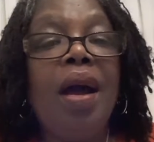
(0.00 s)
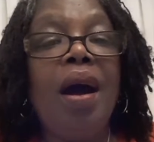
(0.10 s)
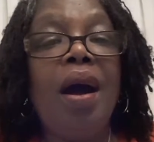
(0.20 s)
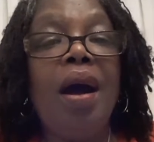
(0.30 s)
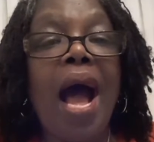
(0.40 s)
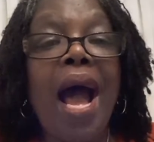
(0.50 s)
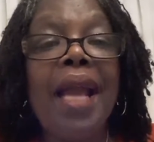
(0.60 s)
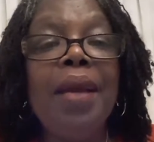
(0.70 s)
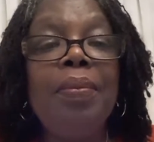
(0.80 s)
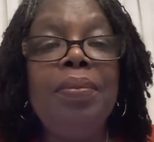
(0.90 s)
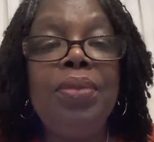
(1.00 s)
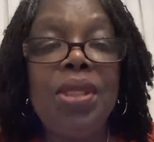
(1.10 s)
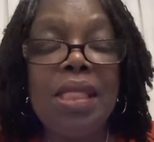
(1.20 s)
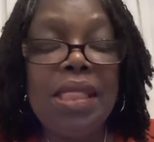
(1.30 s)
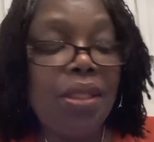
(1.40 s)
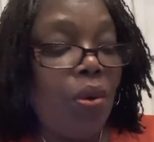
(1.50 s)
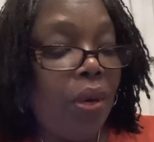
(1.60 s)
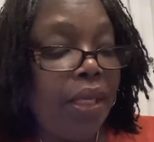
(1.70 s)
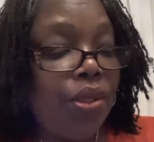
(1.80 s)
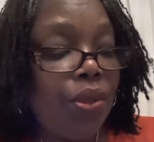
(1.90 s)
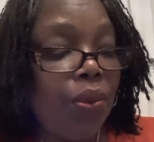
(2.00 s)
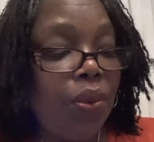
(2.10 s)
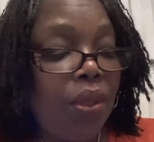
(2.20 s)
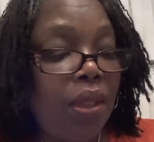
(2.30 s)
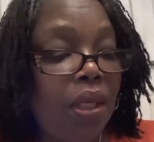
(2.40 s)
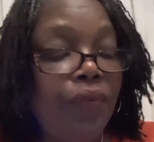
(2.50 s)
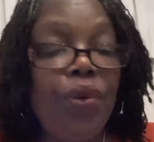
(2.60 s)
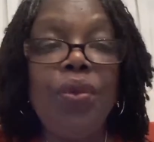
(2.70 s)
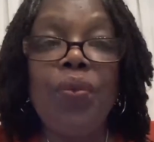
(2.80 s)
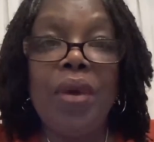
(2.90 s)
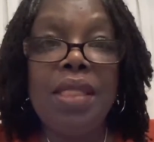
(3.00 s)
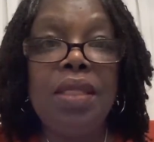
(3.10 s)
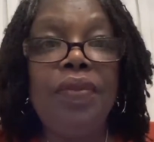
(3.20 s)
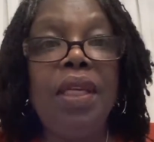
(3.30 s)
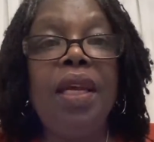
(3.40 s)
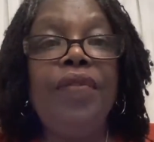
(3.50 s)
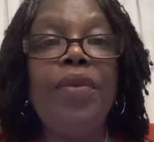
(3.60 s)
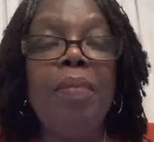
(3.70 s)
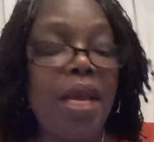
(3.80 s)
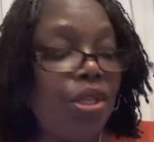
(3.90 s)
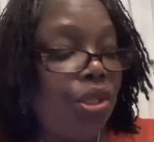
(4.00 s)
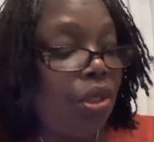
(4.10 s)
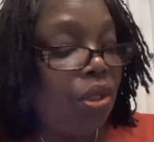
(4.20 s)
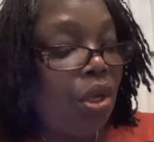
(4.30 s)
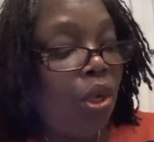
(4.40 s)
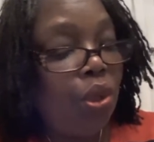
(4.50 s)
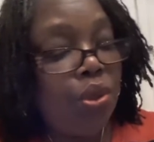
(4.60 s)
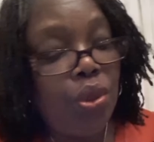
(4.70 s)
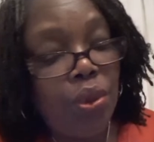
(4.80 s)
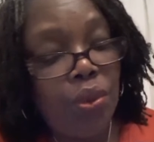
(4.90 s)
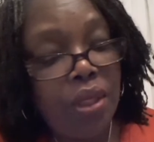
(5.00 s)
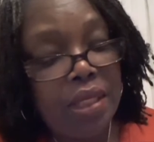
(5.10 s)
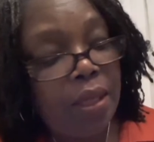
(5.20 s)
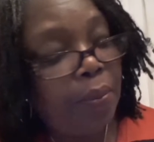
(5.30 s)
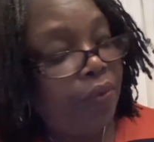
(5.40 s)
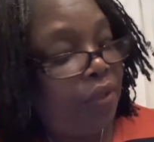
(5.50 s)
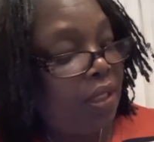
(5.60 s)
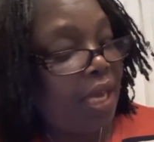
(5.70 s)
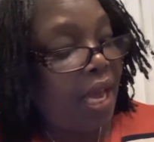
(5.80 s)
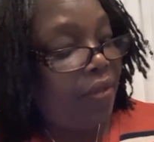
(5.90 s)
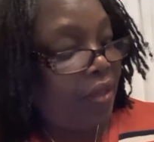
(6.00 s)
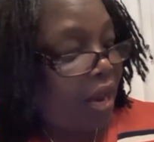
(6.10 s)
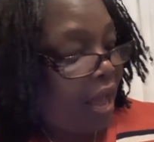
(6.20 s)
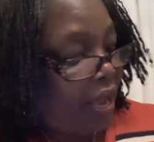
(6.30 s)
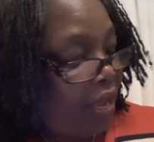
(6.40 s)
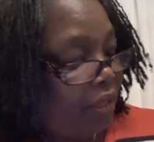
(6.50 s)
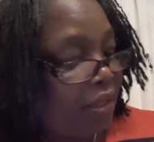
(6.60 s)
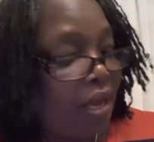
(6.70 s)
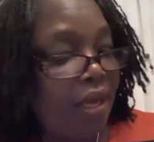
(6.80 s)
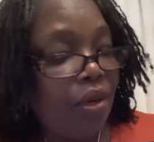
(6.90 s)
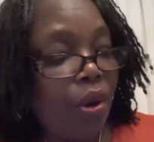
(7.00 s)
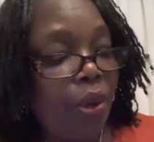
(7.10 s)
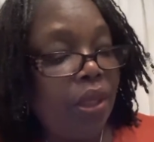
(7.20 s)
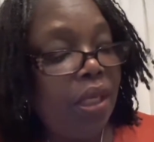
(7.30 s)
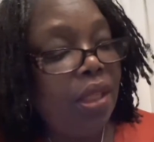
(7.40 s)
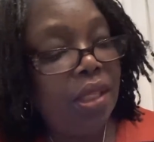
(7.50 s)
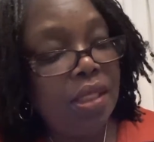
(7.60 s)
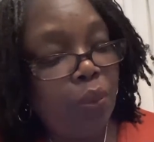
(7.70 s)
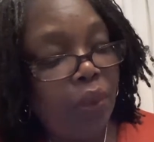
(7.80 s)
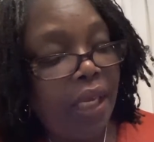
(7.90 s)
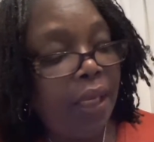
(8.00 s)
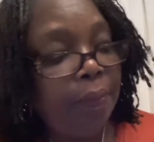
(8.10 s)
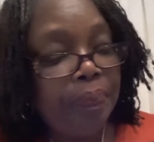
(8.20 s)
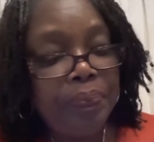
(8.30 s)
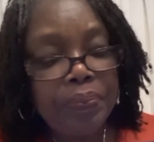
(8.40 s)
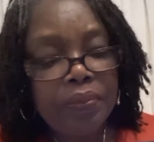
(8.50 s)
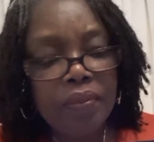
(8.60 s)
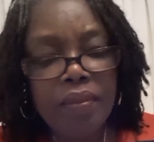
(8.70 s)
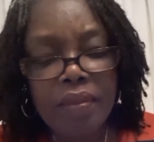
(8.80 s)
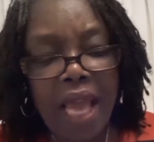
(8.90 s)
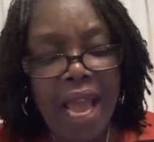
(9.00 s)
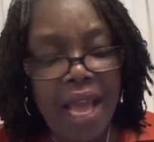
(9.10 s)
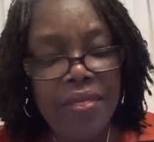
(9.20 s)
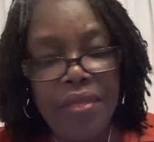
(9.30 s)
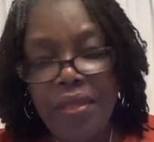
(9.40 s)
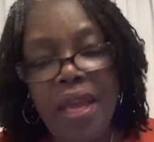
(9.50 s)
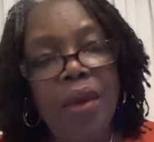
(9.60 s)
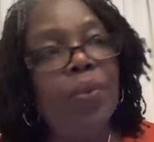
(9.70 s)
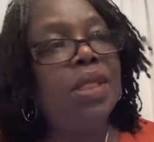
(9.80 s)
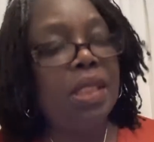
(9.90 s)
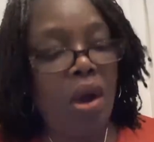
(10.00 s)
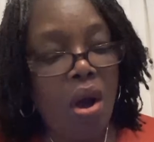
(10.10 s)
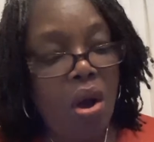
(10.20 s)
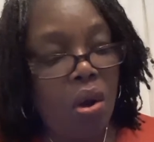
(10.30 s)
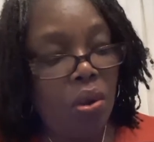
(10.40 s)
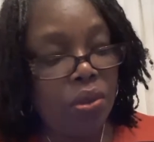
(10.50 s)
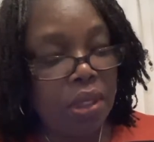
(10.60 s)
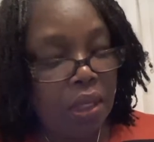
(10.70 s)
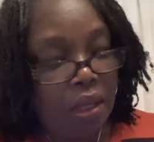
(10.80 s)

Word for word: uh, I am just going to give you the rest of the information to the tip of the day that I had done earlier this week, and it was called